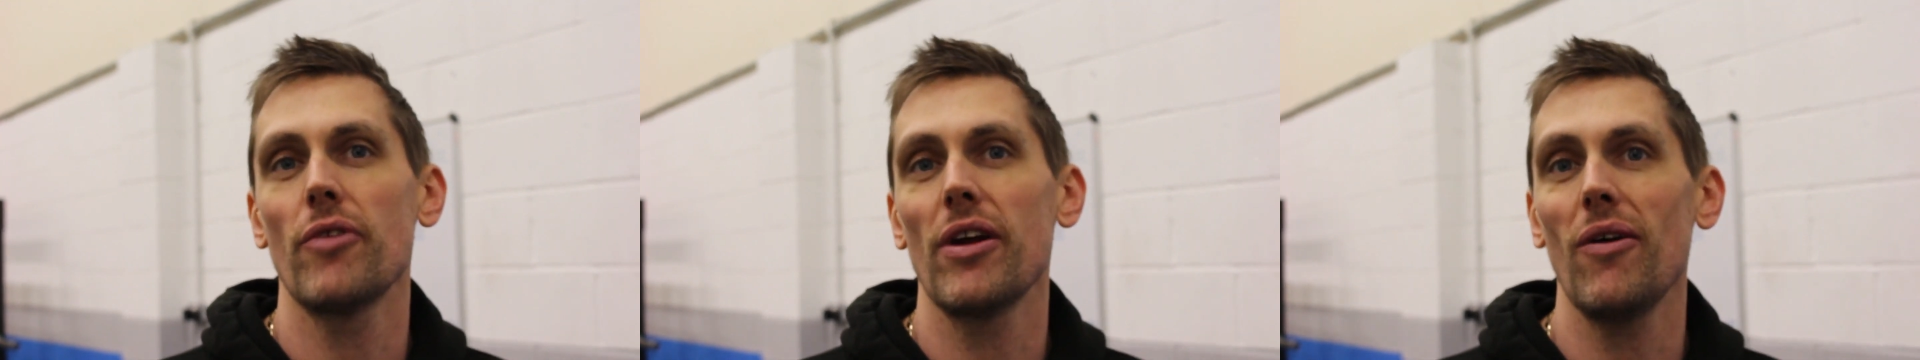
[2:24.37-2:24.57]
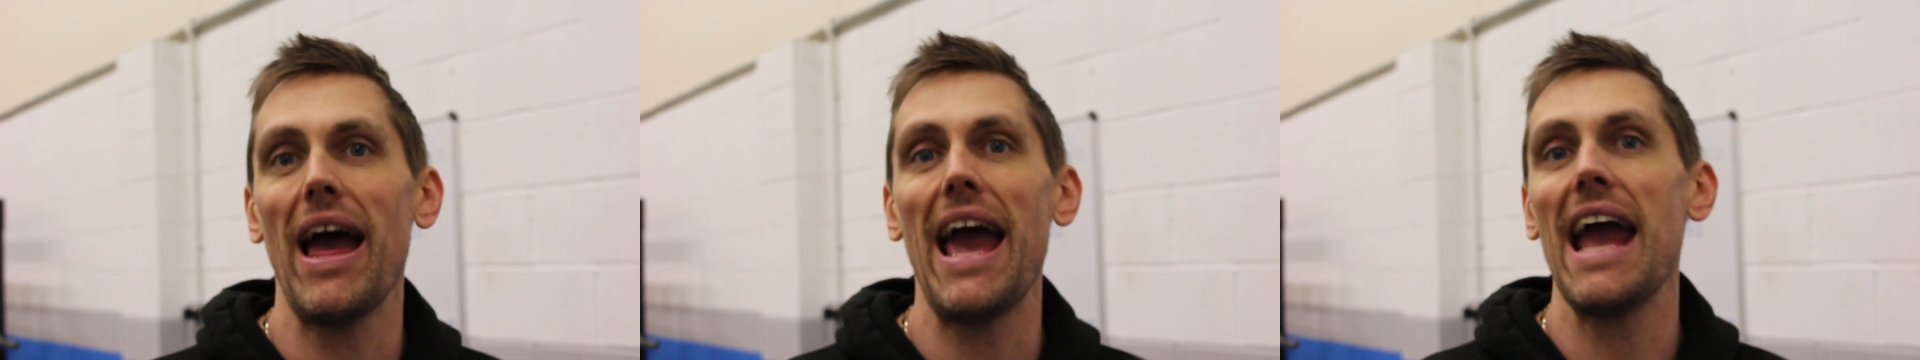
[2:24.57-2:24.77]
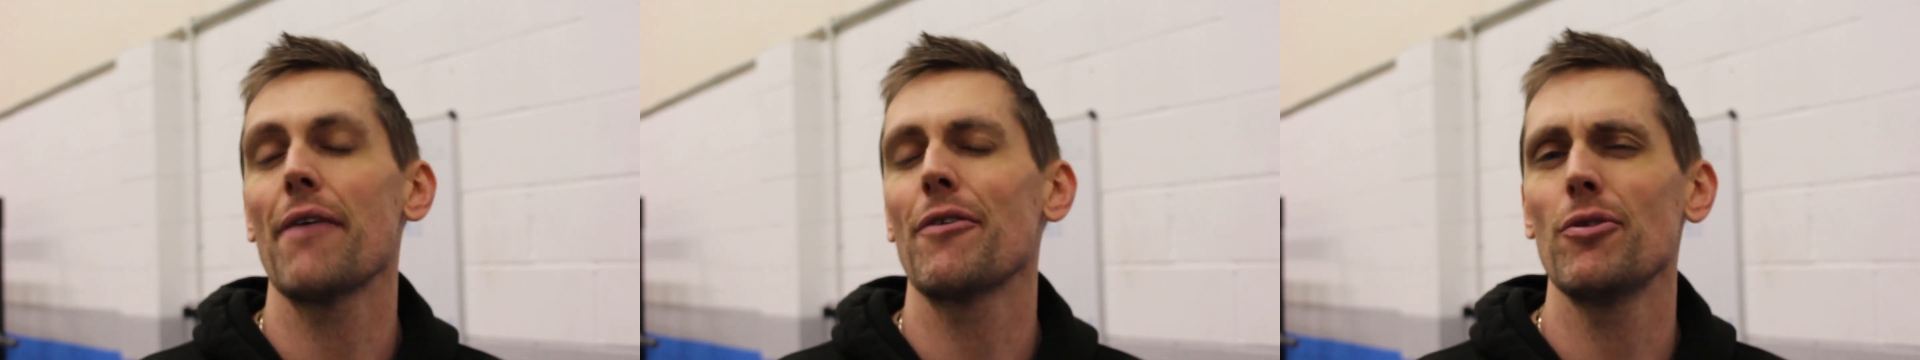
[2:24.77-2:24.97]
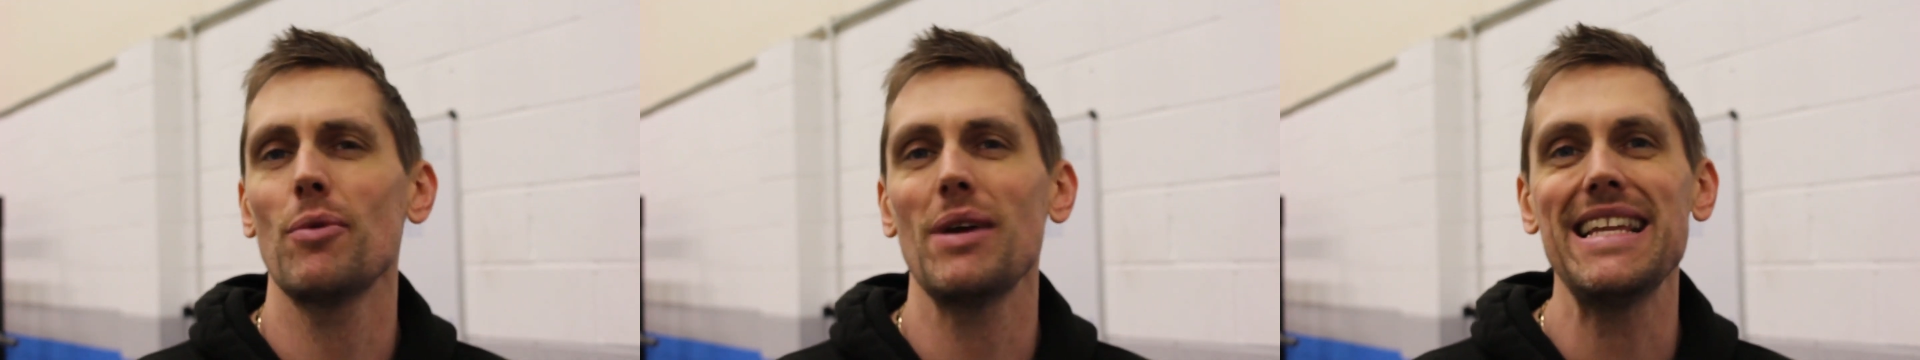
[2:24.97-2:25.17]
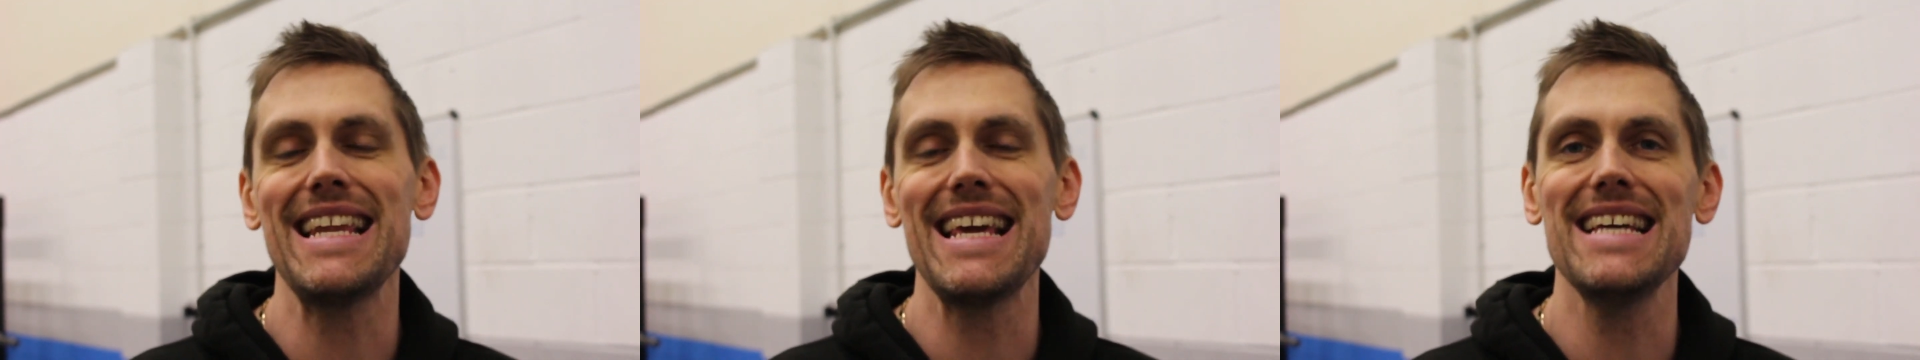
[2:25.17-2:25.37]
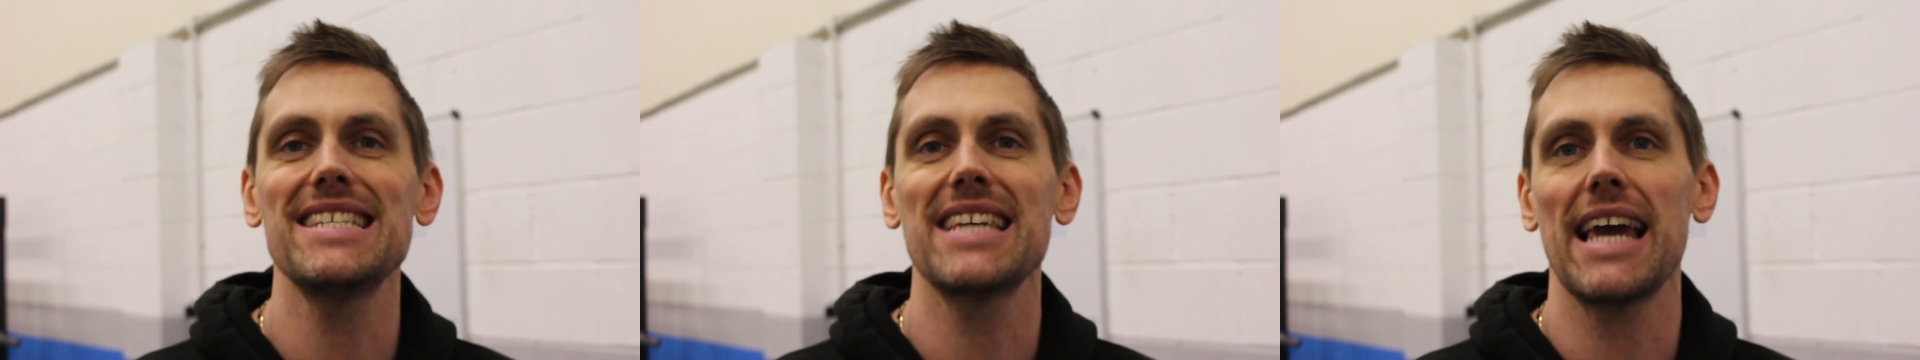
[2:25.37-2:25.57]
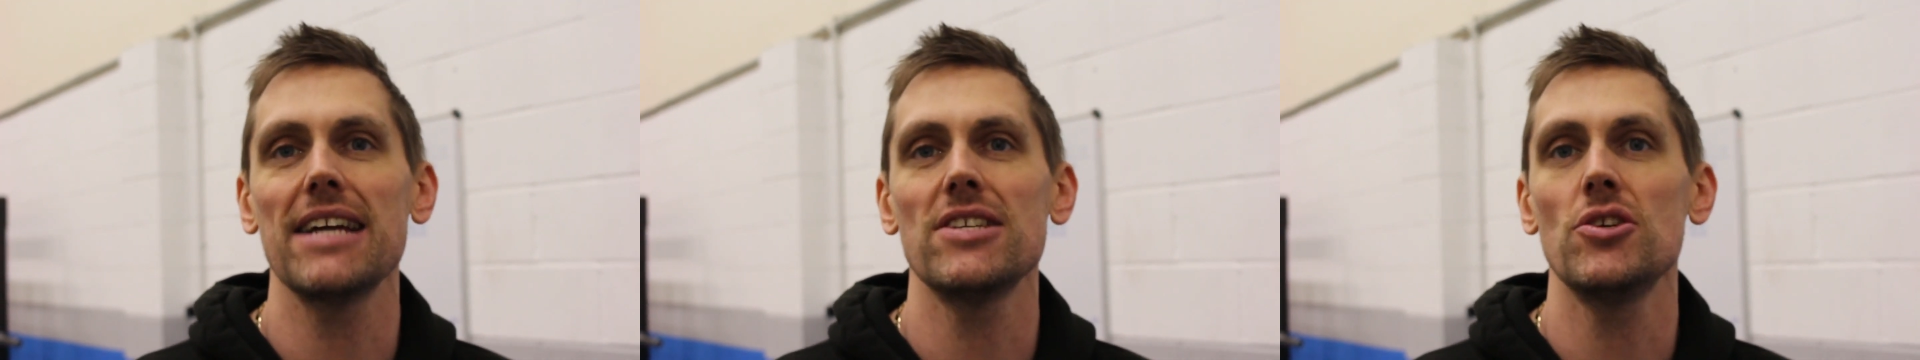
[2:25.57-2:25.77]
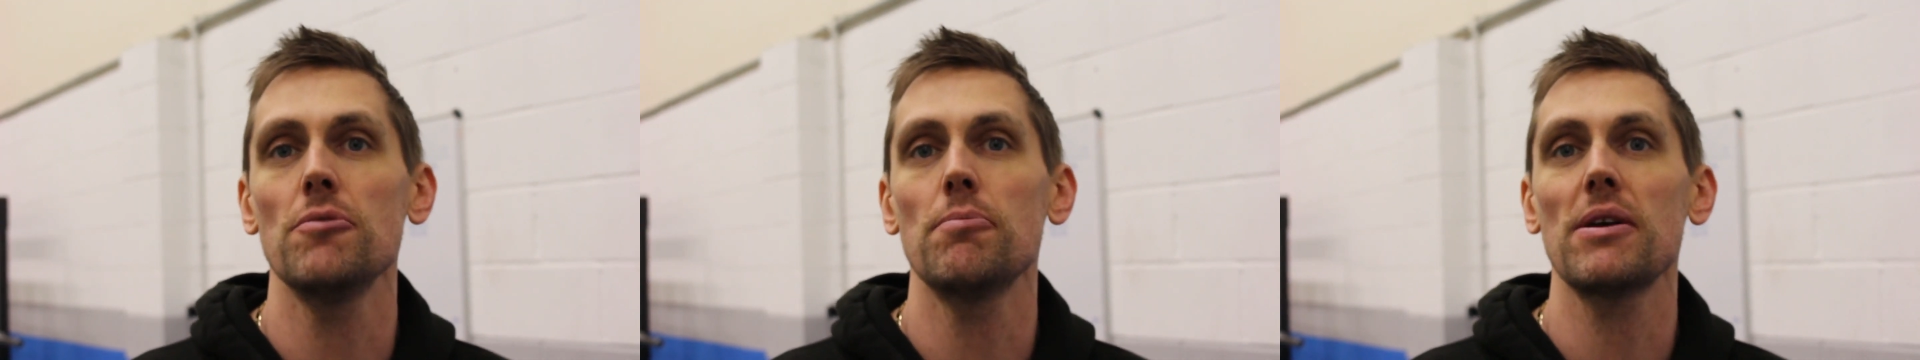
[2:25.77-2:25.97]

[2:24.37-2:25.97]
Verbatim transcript: real area we need to get to,